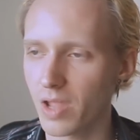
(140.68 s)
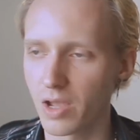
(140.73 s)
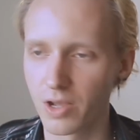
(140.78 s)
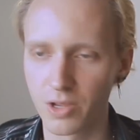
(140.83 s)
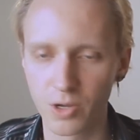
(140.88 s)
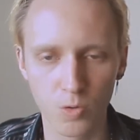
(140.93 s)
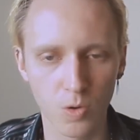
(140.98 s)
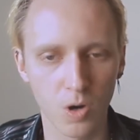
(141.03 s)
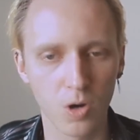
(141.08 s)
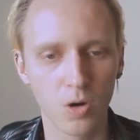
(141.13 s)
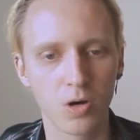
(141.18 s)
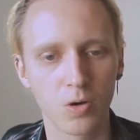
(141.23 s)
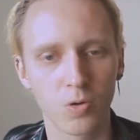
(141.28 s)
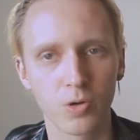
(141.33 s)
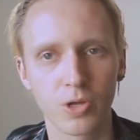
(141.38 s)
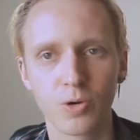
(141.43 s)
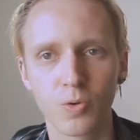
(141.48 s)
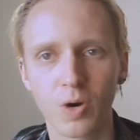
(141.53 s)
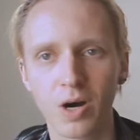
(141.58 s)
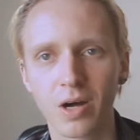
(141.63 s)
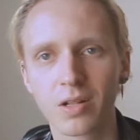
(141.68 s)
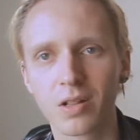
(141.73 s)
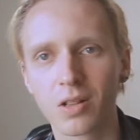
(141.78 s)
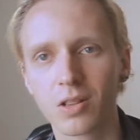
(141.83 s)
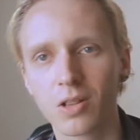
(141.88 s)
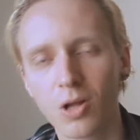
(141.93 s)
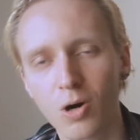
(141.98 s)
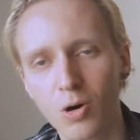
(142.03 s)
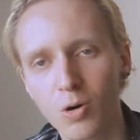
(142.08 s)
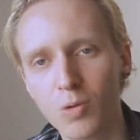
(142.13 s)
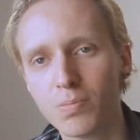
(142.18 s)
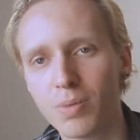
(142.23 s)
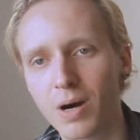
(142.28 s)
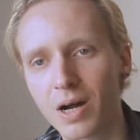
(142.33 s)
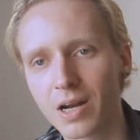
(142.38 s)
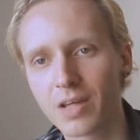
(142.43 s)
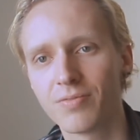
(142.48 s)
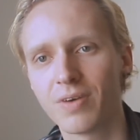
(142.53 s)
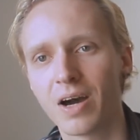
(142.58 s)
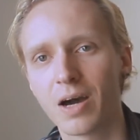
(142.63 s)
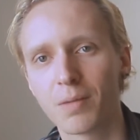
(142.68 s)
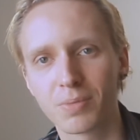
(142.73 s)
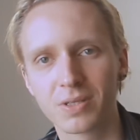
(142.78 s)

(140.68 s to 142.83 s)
You want low body fat,